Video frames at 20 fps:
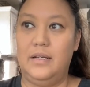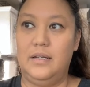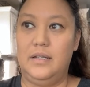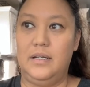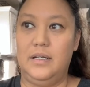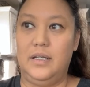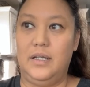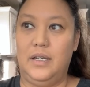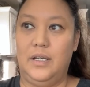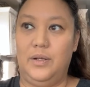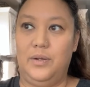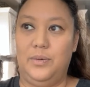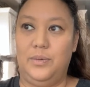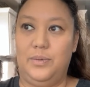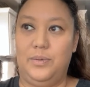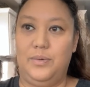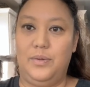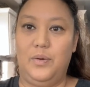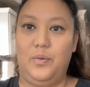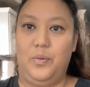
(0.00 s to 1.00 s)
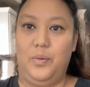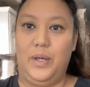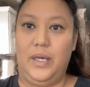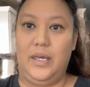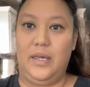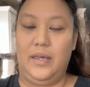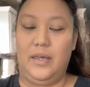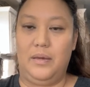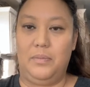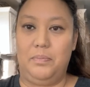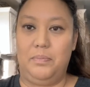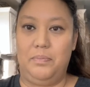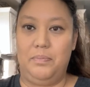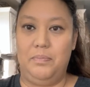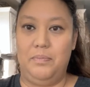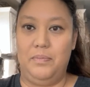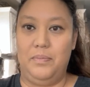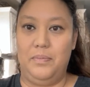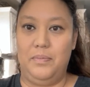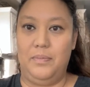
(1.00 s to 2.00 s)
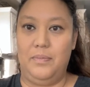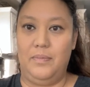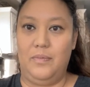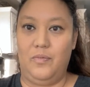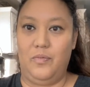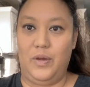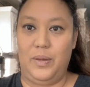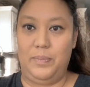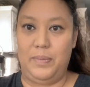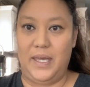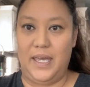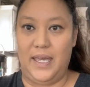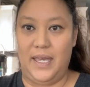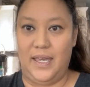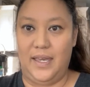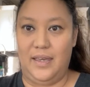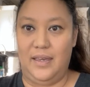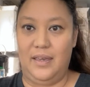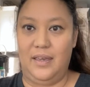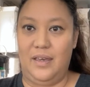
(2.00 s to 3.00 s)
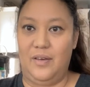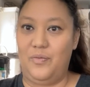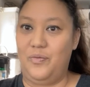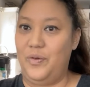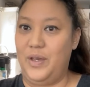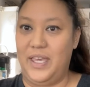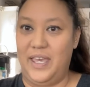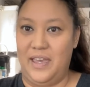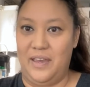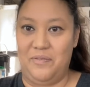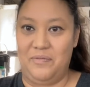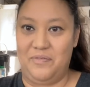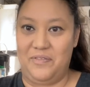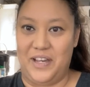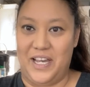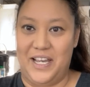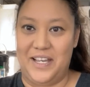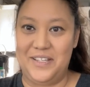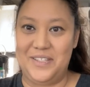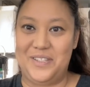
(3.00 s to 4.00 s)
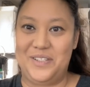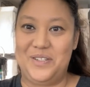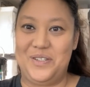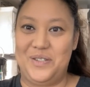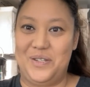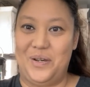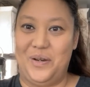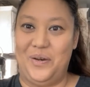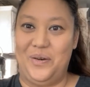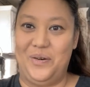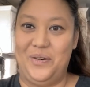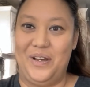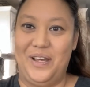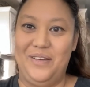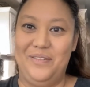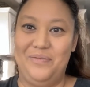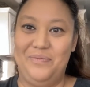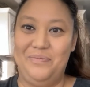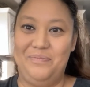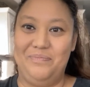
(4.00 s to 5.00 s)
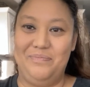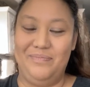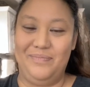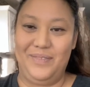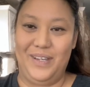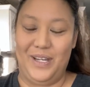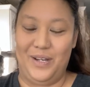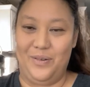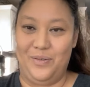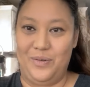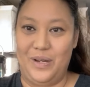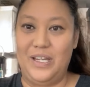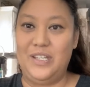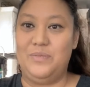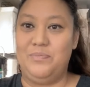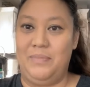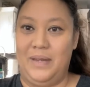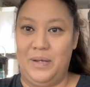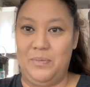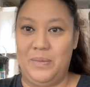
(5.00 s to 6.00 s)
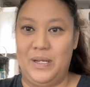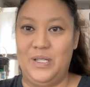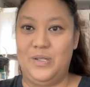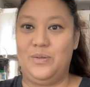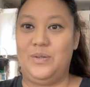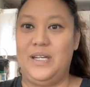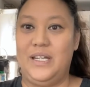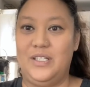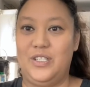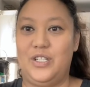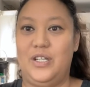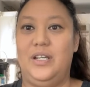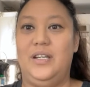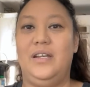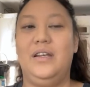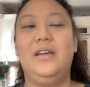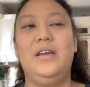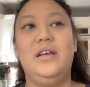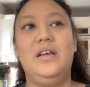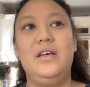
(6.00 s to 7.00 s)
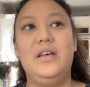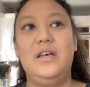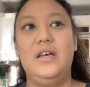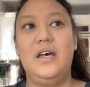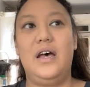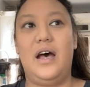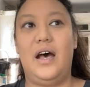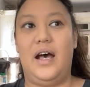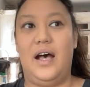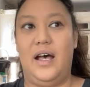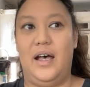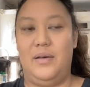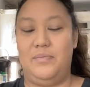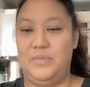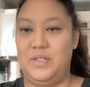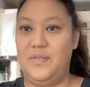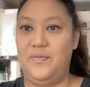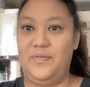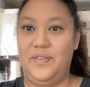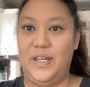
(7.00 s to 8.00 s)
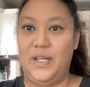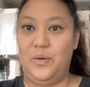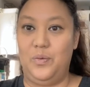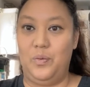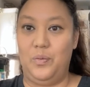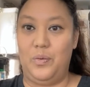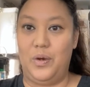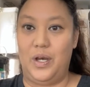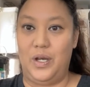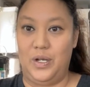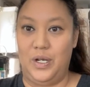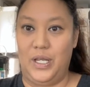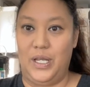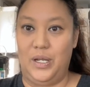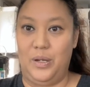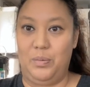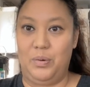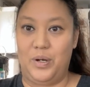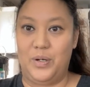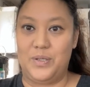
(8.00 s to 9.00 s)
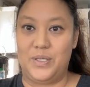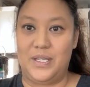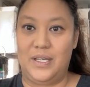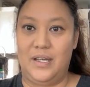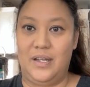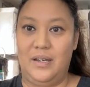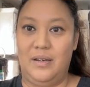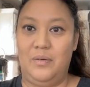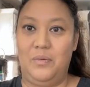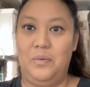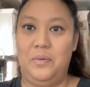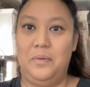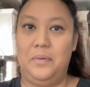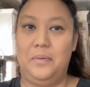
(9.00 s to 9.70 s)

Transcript: we pay if we can't fast. So I made my donation to feed a needy person